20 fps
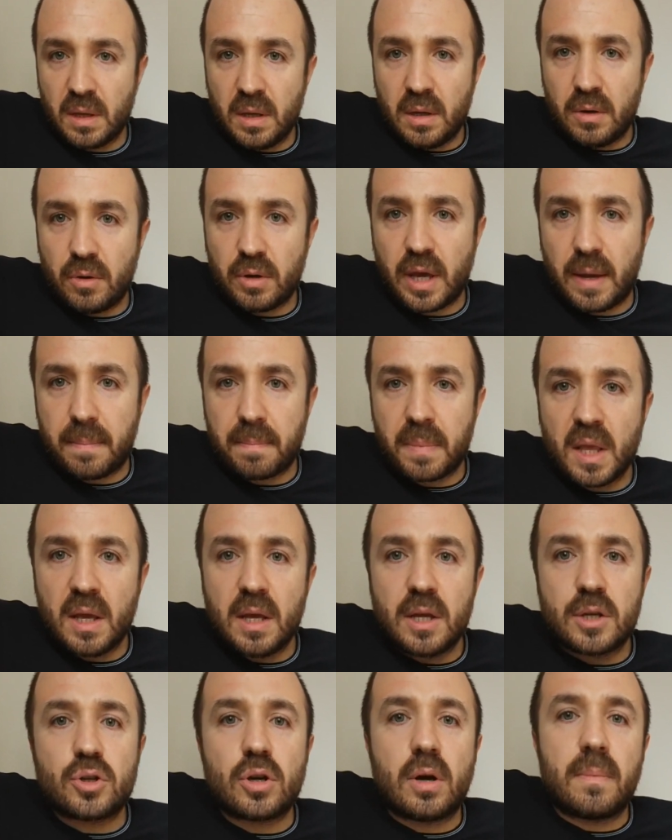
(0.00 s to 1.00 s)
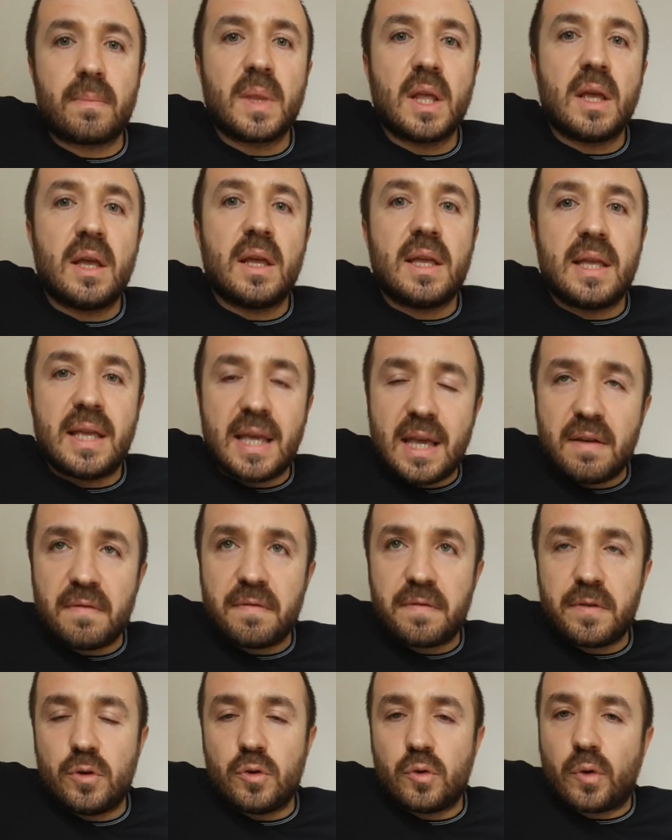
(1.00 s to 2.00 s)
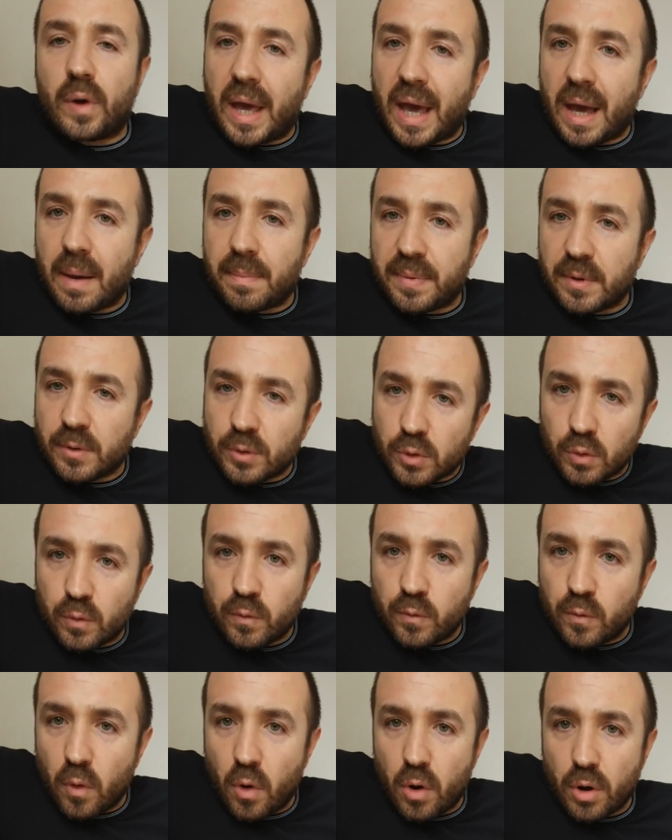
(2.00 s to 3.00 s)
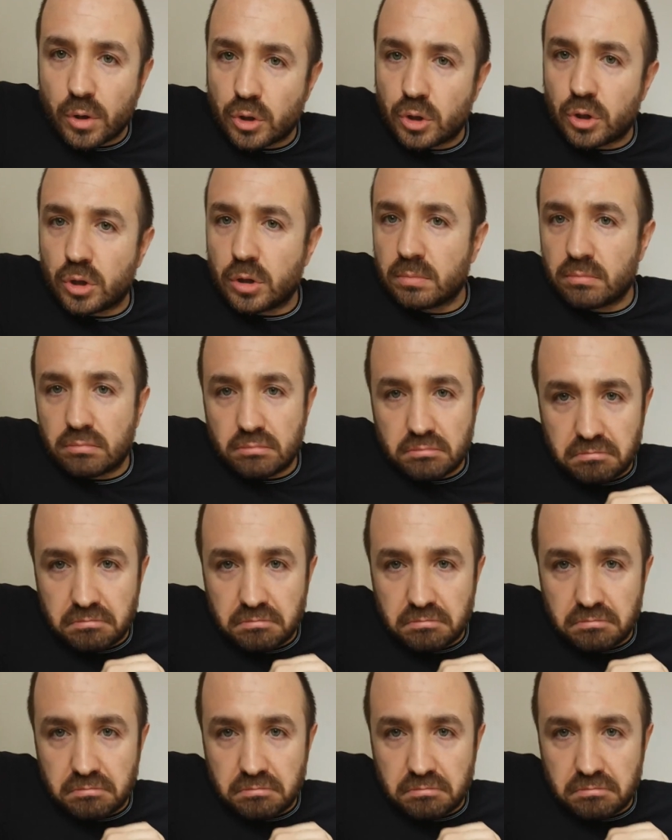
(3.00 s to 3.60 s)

Okay, so if you happen to watch